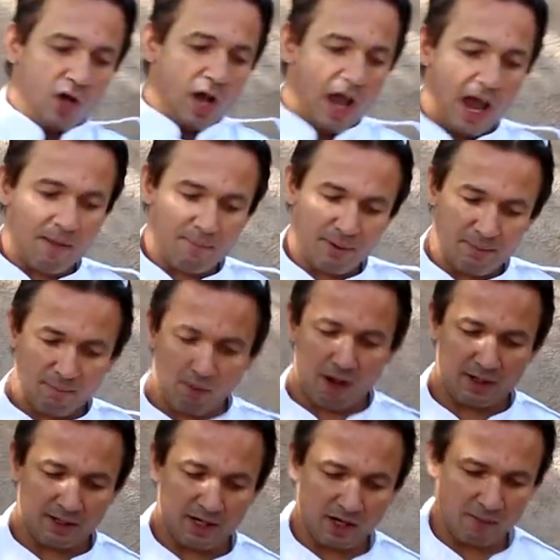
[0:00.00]
have been
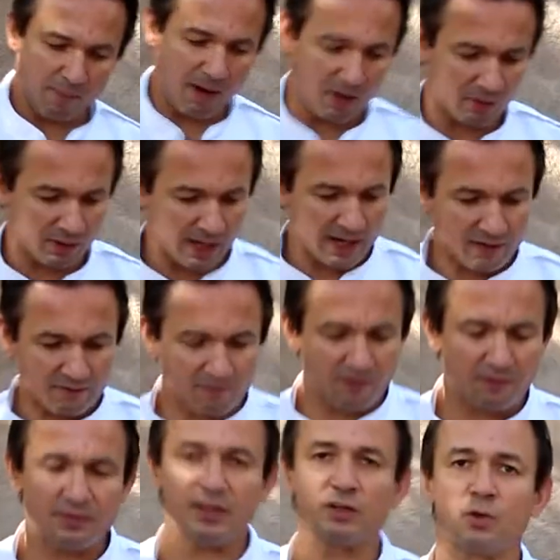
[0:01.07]
brined. They're about
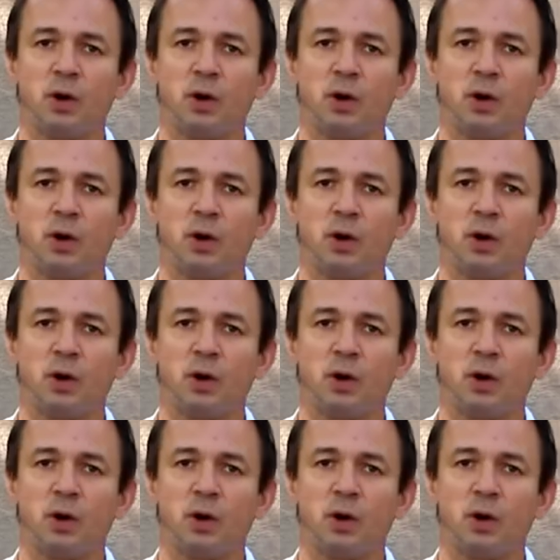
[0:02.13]
15 to